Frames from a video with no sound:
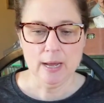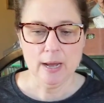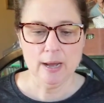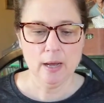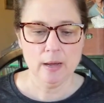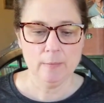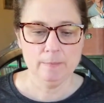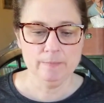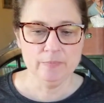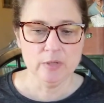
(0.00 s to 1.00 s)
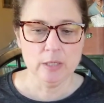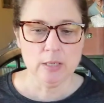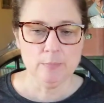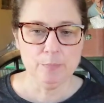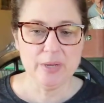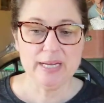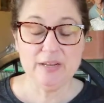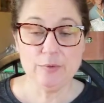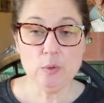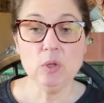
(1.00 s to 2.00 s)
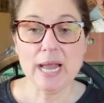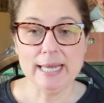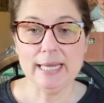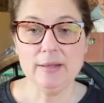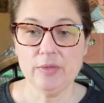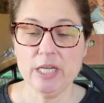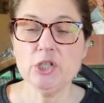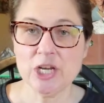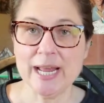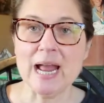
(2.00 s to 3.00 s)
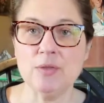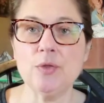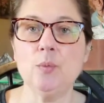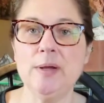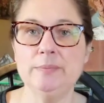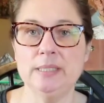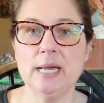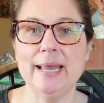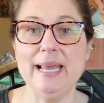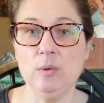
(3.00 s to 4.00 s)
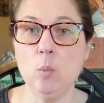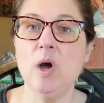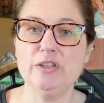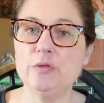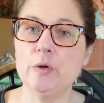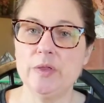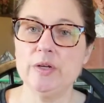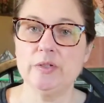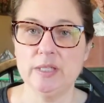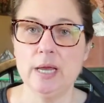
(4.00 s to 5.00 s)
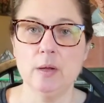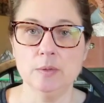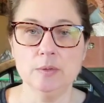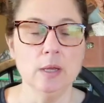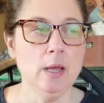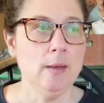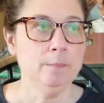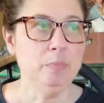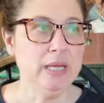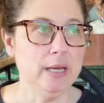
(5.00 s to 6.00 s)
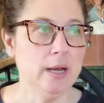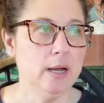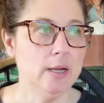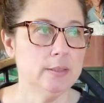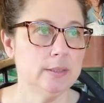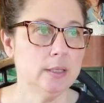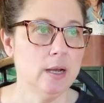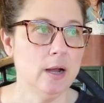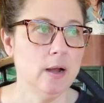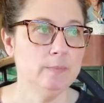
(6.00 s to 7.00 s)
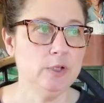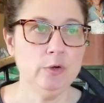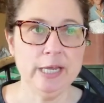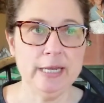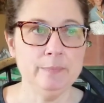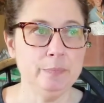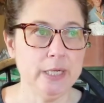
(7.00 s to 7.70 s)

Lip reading: But if you like it, then check out the website and watch for their sales, because you can't